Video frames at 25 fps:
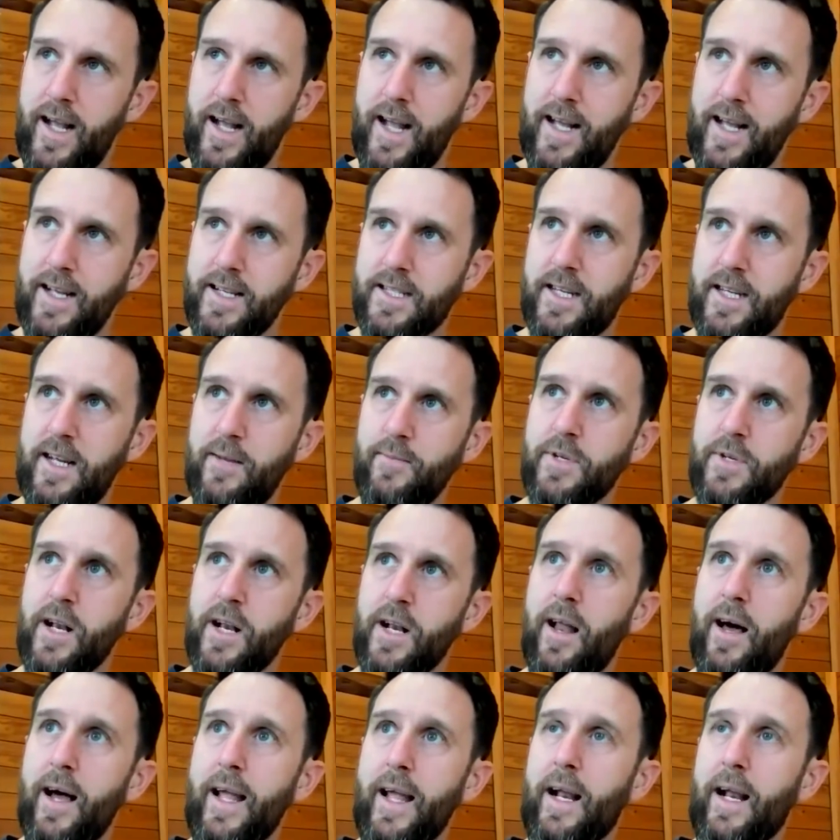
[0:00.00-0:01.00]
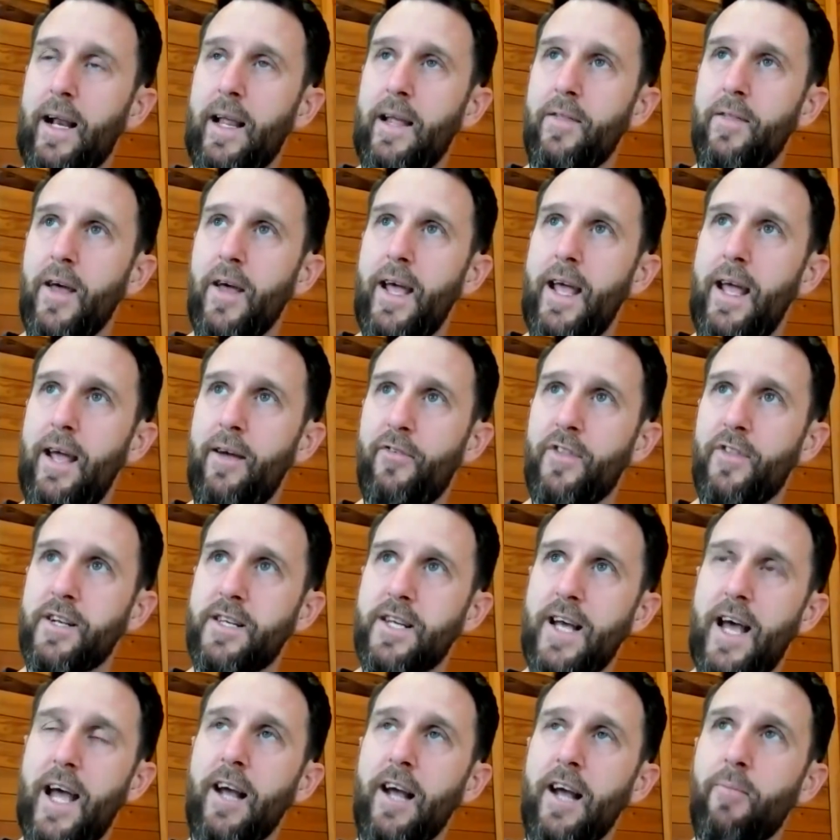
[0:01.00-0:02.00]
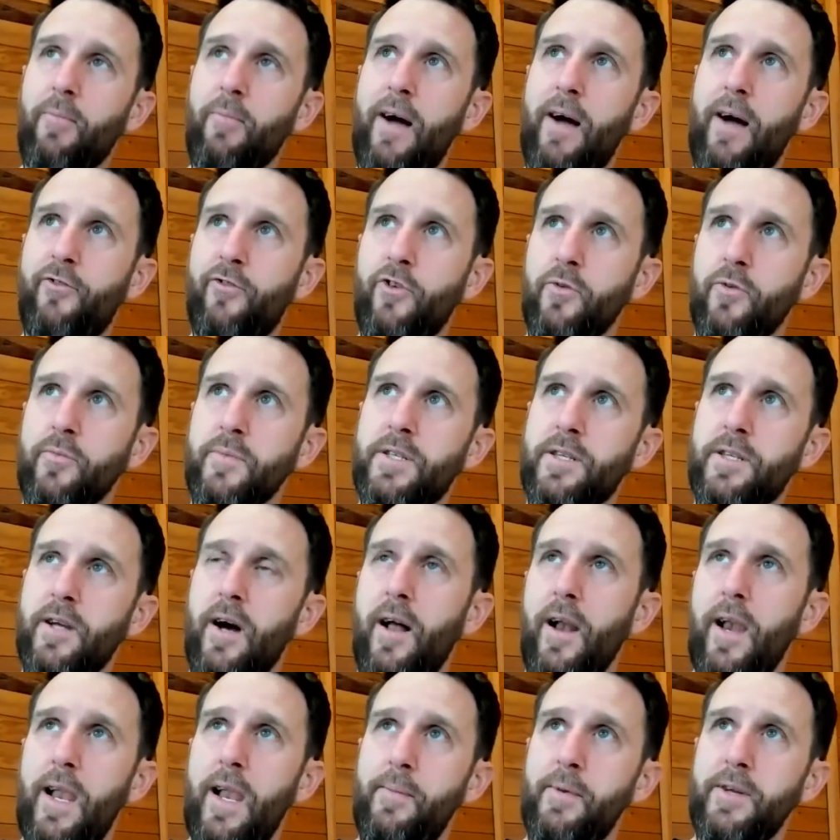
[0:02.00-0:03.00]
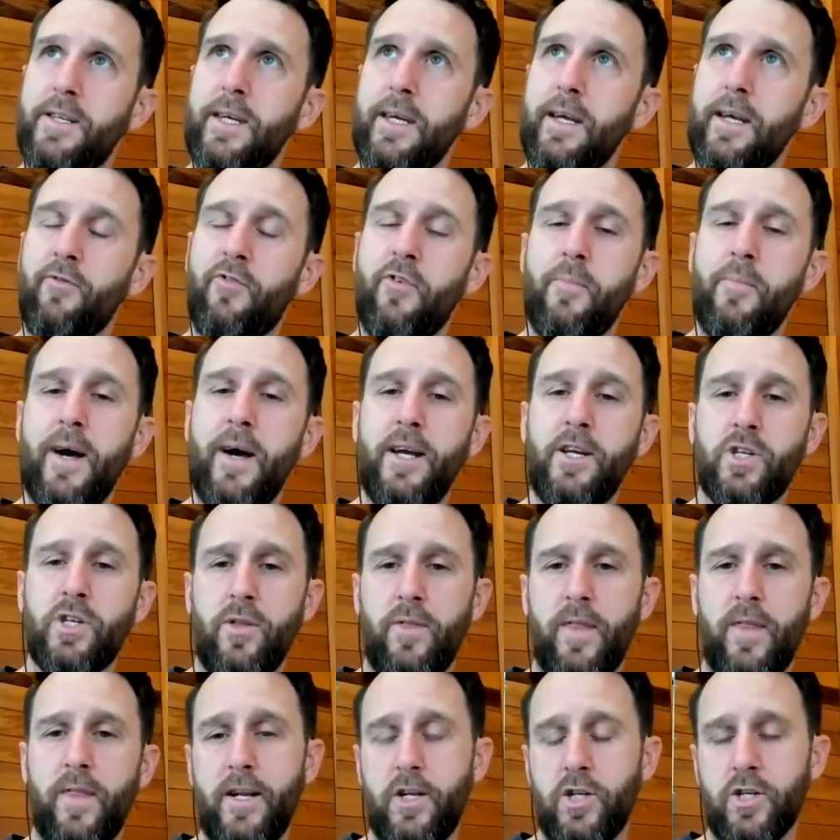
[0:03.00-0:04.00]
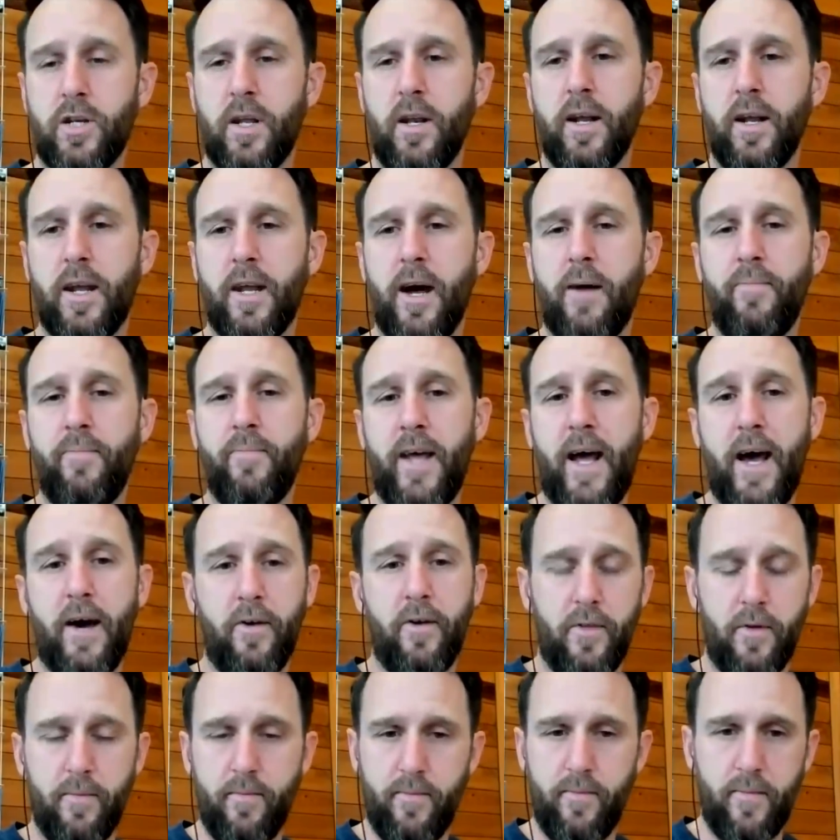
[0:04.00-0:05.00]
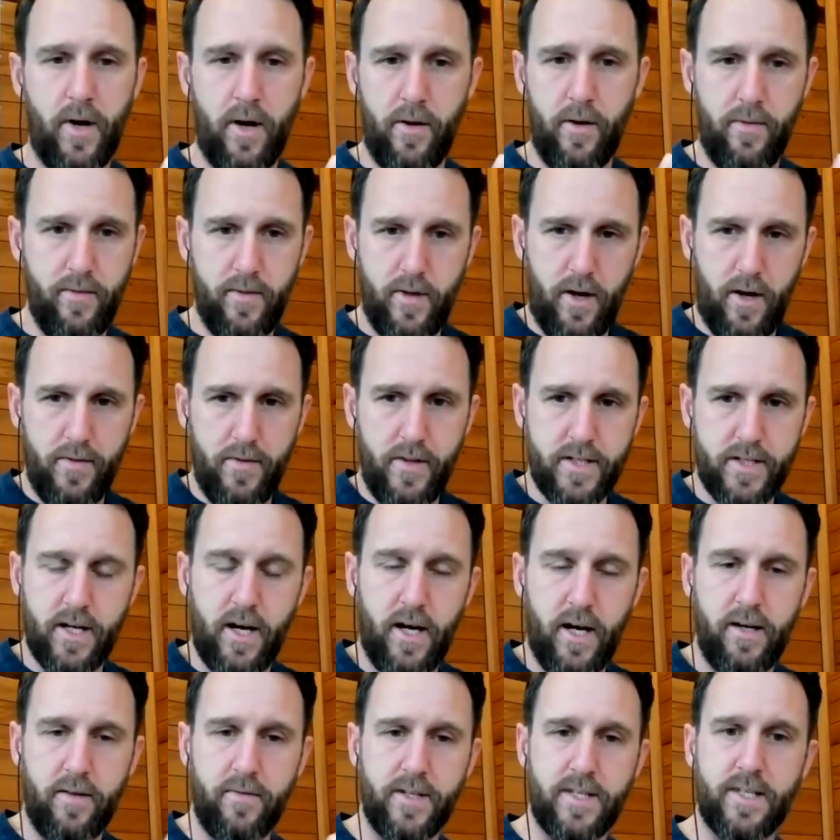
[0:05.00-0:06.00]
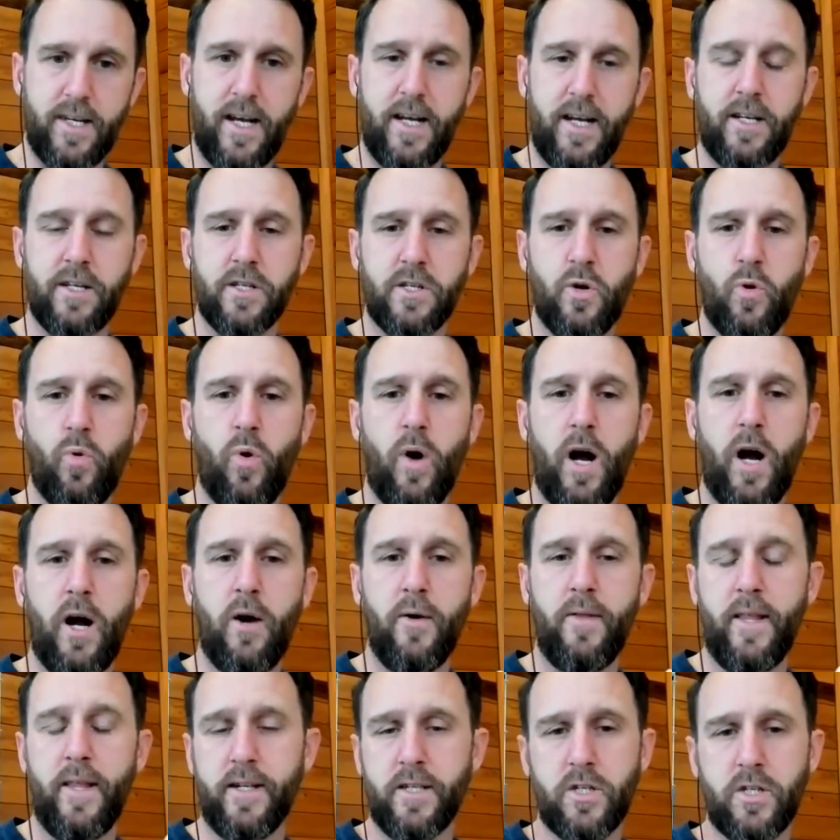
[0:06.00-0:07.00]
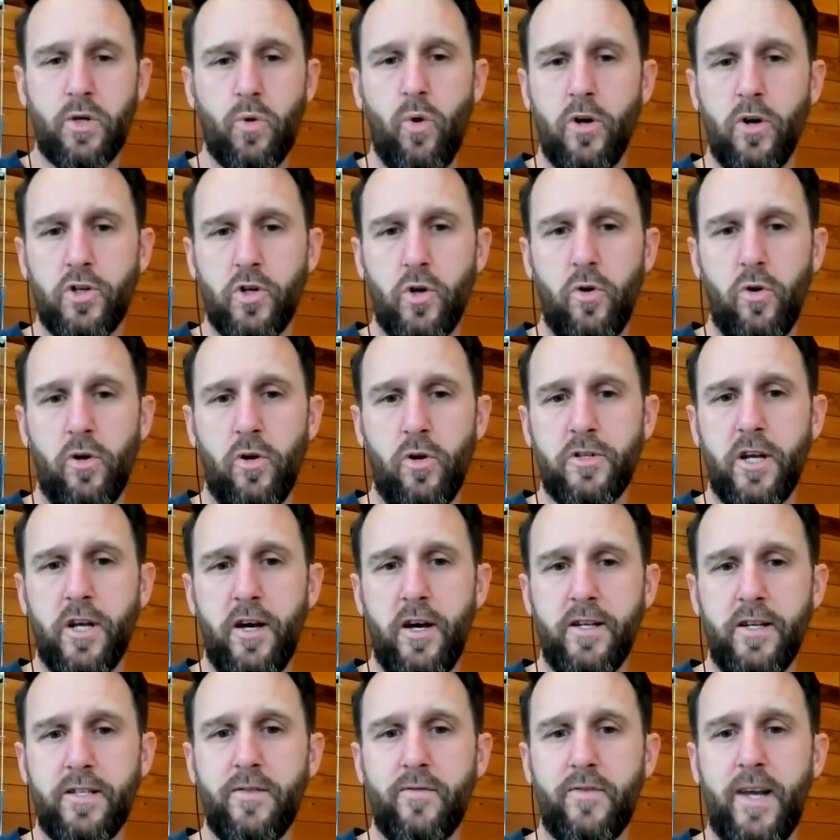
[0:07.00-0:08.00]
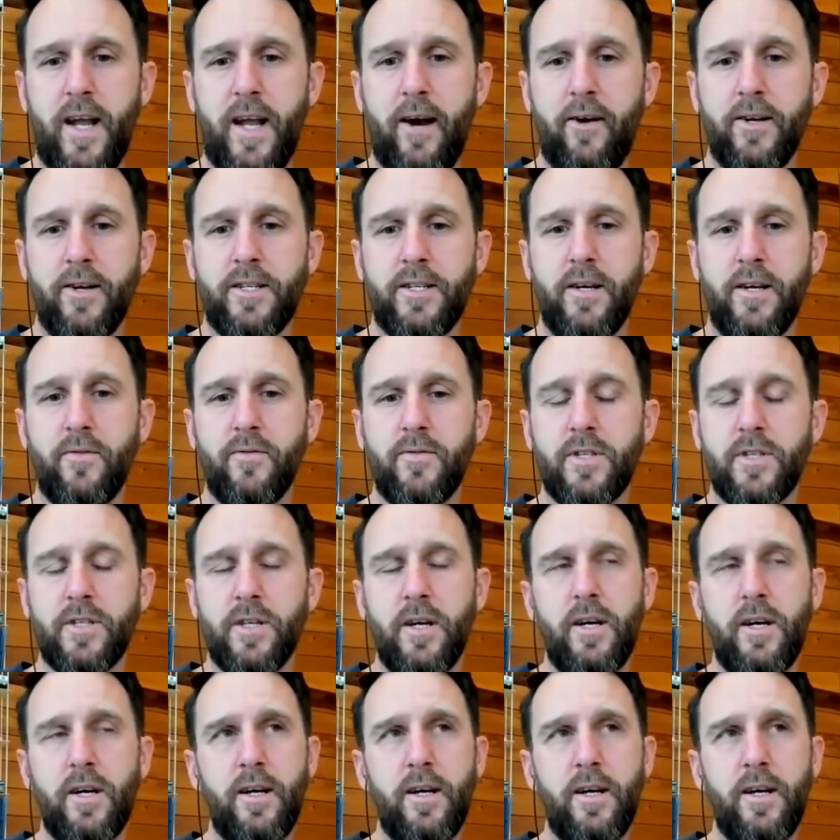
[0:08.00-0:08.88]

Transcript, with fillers: it seems likely that if the tech platforms start limiting information, they're just going to come down on the on, on the side of the status quo and then squash all alternative narratives.